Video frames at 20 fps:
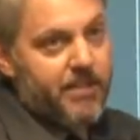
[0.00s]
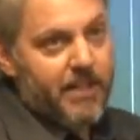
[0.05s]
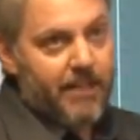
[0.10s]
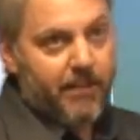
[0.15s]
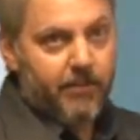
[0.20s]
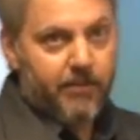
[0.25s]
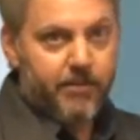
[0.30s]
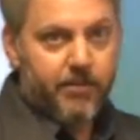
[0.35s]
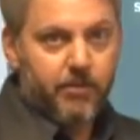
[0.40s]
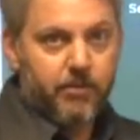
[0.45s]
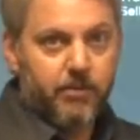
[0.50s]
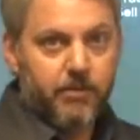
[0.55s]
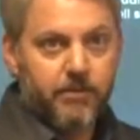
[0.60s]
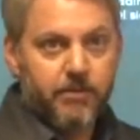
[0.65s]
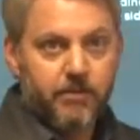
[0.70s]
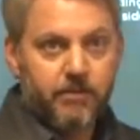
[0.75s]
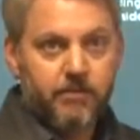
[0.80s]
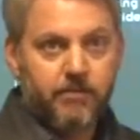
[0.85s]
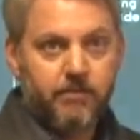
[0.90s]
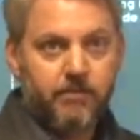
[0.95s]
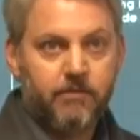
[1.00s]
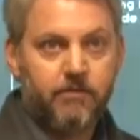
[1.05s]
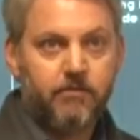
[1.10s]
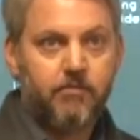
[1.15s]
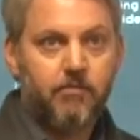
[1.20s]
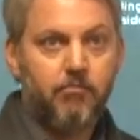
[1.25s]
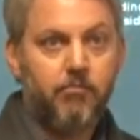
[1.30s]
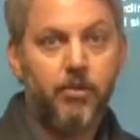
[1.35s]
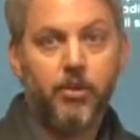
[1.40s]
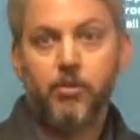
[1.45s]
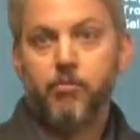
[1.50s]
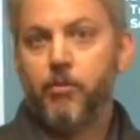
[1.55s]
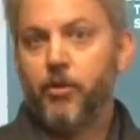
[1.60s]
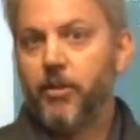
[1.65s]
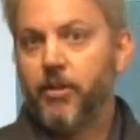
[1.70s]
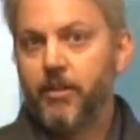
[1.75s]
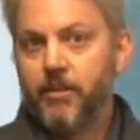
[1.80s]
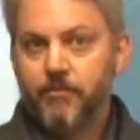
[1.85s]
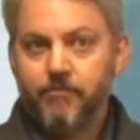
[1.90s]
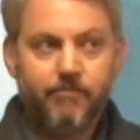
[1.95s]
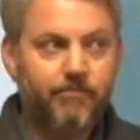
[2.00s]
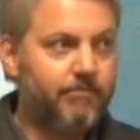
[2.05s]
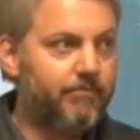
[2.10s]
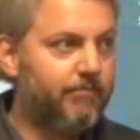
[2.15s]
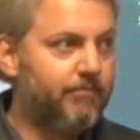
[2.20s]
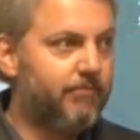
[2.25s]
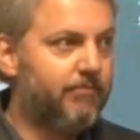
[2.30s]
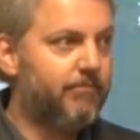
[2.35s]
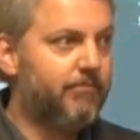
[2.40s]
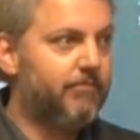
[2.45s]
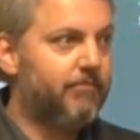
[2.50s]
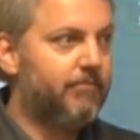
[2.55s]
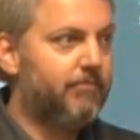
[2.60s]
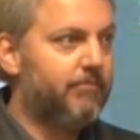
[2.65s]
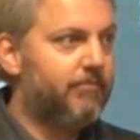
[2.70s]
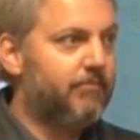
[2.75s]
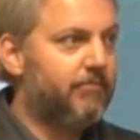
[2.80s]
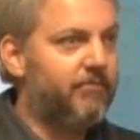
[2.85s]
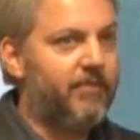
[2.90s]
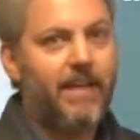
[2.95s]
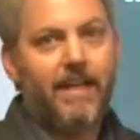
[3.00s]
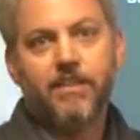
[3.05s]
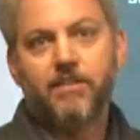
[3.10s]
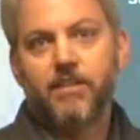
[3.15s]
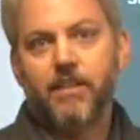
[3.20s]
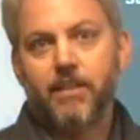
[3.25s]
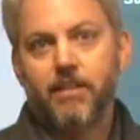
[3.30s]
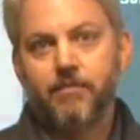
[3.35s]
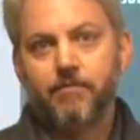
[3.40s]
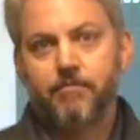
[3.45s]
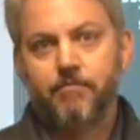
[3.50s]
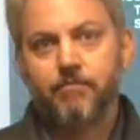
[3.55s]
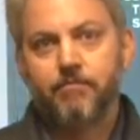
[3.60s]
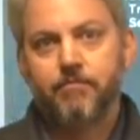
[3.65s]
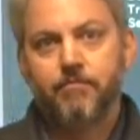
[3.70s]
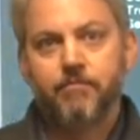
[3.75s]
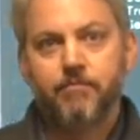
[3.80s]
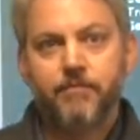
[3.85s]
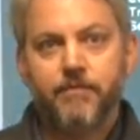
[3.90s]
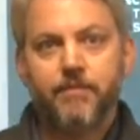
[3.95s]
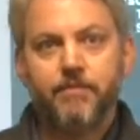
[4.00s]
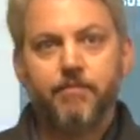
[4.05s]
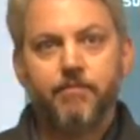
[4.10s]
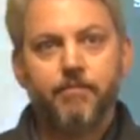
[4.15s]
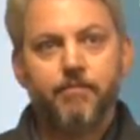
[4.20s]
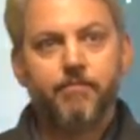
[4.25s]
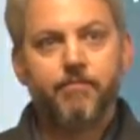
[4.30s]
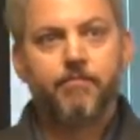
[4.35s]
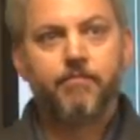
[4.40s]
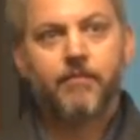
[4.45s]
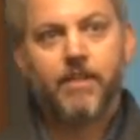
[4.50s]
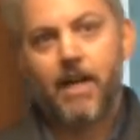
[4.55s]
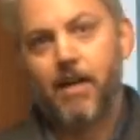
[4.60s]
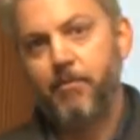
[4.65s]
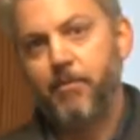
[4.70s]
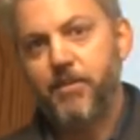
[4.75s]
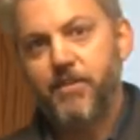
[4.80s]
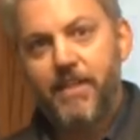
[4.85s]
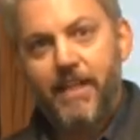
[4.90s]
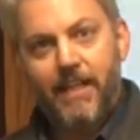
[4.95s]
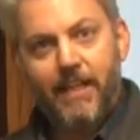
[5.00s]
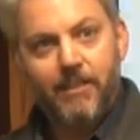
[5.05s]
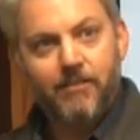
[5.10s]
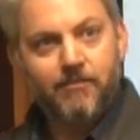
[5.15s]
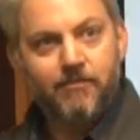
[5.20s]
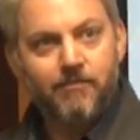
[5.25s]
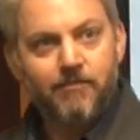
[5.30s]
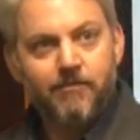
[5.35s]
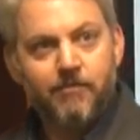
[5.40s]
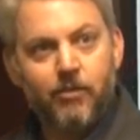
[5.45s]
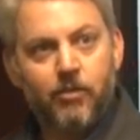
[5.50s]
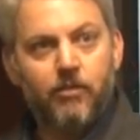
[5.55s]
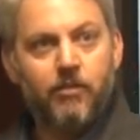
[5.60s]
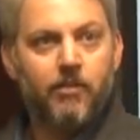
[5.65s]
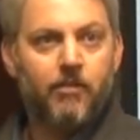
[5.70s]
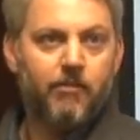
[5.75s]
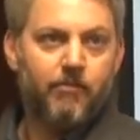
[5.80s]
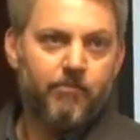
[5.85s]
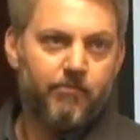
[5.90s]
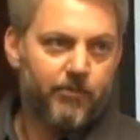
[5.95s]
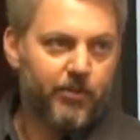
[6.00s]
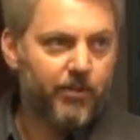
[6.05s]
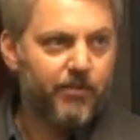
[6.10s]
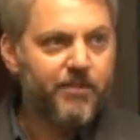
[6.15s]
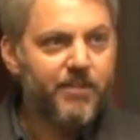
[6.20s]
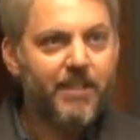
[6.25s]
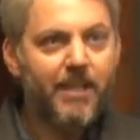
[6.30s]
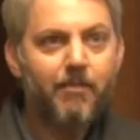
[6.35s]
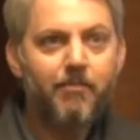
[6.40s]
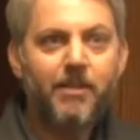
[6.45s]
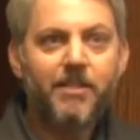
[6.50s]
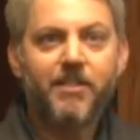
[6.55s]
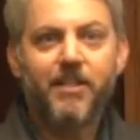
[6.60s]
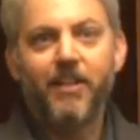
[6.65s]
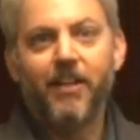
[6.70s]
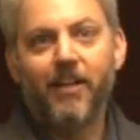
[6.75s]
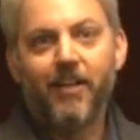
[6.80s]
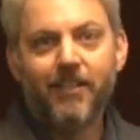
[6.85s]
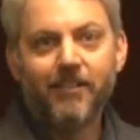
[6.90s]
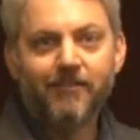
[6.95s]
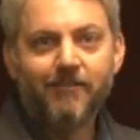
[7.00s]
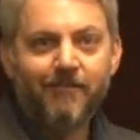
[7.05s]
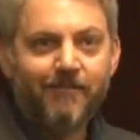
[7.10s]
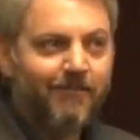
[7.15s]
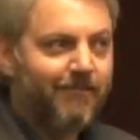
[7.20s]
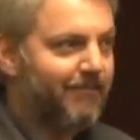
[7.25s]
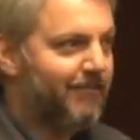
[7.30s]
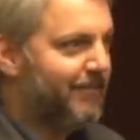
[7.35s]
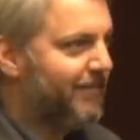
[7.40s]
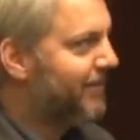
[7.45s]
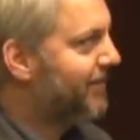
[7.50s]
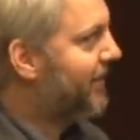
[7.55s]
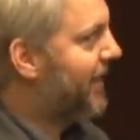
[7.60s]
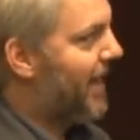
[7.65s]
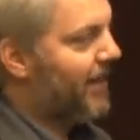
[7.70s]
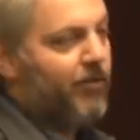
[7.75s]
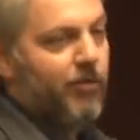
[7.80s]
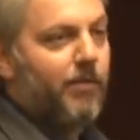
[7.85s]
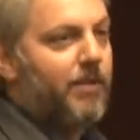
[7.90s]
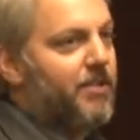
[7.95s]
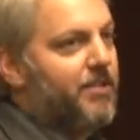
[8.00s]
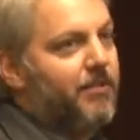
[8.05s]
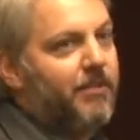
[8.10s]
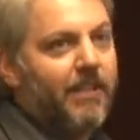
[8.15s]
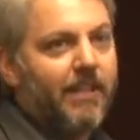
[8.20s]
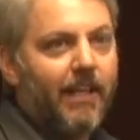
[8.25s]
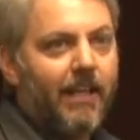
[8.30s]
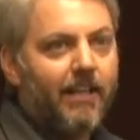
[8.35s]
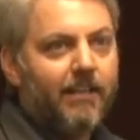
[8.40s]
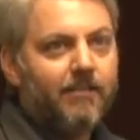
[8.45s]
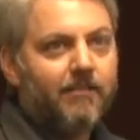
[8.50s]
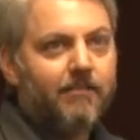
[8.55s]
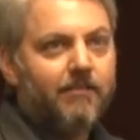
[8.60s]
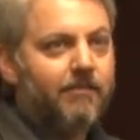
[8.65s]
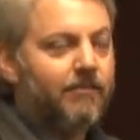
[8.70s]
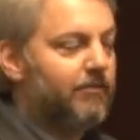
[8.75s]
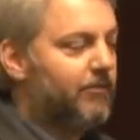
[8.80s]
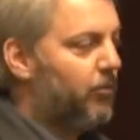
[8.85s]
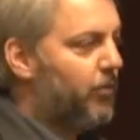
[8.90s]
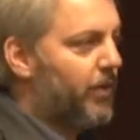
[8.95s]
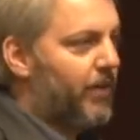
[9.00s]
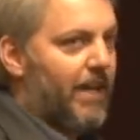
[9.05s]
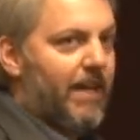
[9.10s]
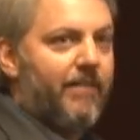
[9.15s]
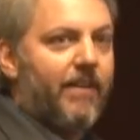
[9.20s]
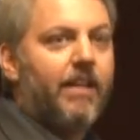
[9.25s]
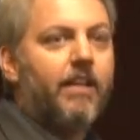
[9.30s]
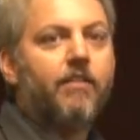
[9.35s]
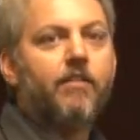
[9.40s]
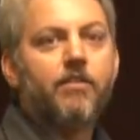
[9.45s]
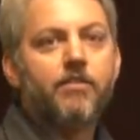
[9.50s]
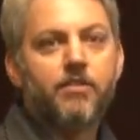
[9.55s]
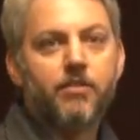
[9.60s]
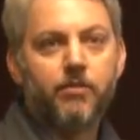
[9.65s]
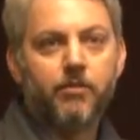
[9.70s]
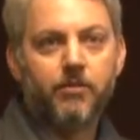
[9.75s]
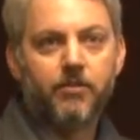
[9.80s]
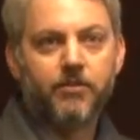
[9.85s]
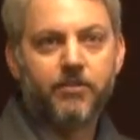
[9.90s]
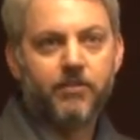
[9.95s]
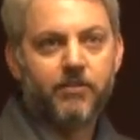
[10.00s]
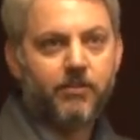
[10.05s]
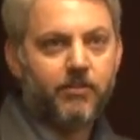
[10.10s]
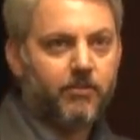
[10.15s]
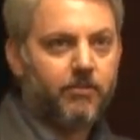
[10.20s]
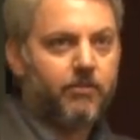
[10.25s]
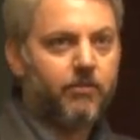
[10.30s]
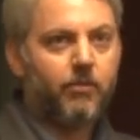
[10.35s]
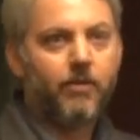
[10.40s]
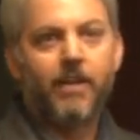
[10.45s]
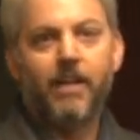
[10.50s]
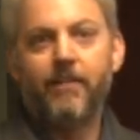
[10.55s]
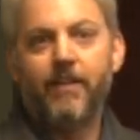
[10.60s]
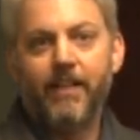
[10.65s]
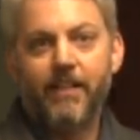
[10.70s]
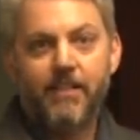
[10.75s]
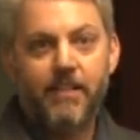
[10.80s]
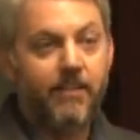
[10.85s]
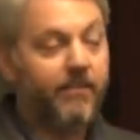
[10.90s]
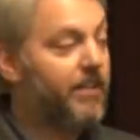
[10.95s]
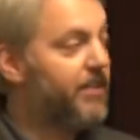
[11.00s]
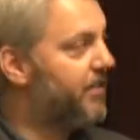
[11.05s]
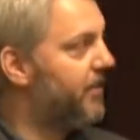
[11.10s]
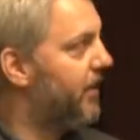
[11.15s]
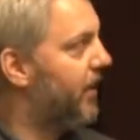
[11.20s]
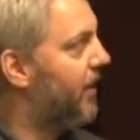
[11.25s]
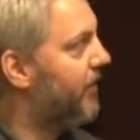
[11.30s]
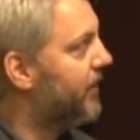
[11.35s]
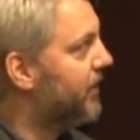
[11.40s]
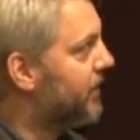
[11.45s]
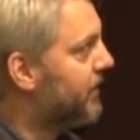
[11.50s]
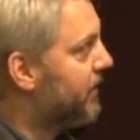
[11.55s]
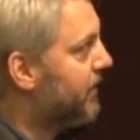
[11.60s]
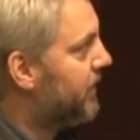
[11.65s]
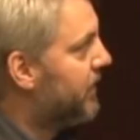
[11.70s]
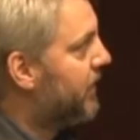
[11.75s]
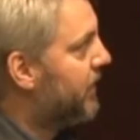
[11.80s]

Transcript: standard tools? Bloomberg, FactSet, CompuStat, turn CNBC on, Everyone's doing that. We don't have any of those tools. We don't have any TVs in the office.